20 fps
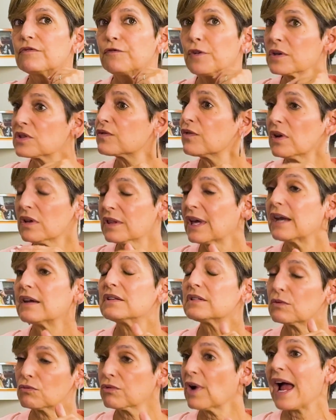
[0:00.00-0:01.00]
First of all, that
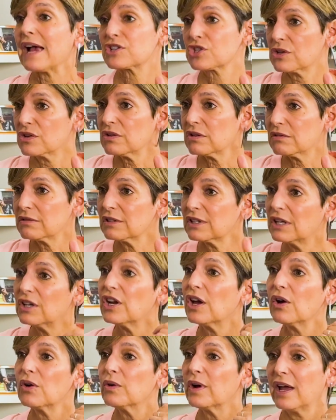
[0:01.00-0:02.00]
is rational,
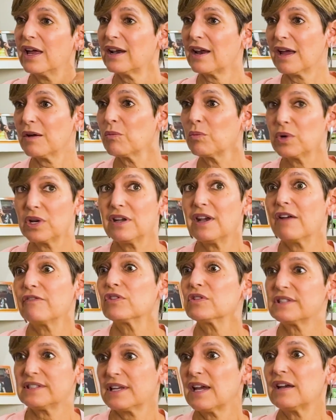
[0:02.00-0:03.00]
and I would
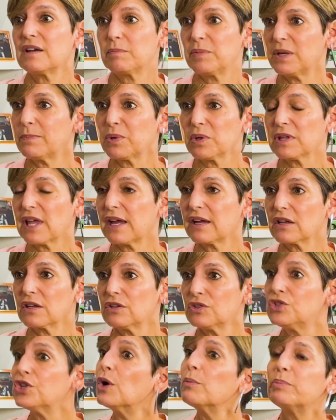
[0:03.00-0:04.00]
never say to people like,
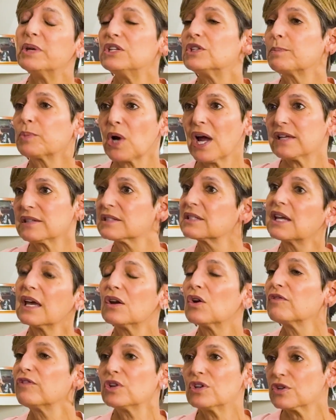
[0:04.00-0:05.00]
don't be depressed, get
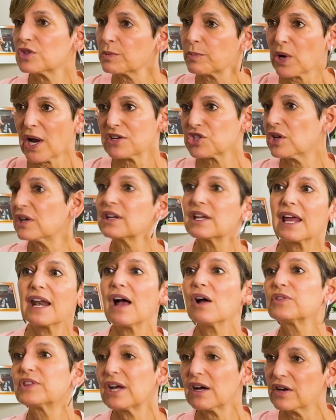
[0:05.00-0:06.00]
over your depression, get
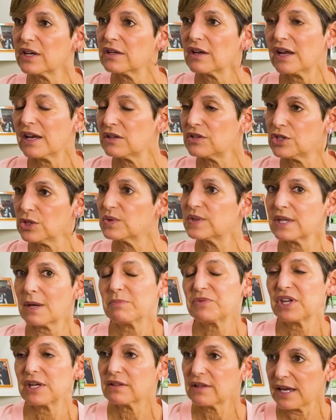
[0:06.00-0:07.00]
out there and do
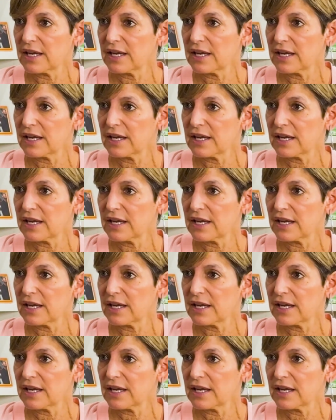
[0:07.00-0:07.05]
something.